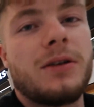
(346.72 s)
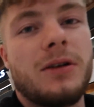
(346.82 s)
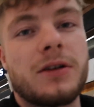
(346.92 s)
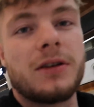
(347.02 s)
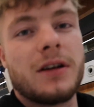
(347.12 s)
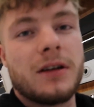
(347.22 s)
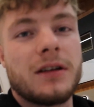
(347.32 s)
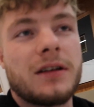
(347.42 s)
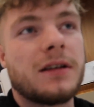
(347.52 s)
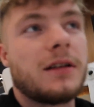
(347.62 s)
all good now.
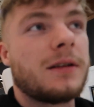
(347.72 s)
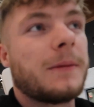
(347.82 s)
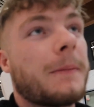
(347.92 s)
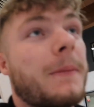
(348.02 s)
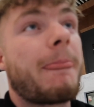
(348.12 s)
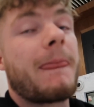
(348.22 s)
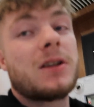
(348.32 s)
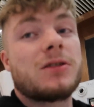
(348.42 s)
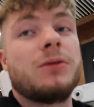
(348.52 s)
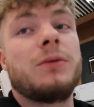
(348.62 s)

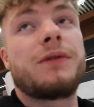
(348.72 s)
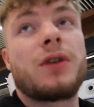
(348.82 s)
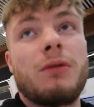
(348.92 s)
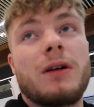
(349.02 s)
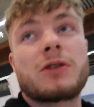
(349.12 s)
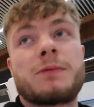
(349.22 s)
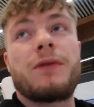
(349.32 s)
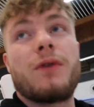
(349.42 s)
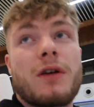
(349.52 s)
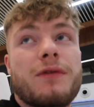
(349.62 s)
So we have 2 hours
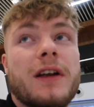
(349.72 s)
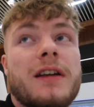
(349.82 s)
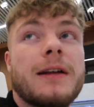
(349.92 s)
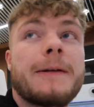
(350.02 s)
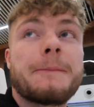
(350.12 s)
before our flight,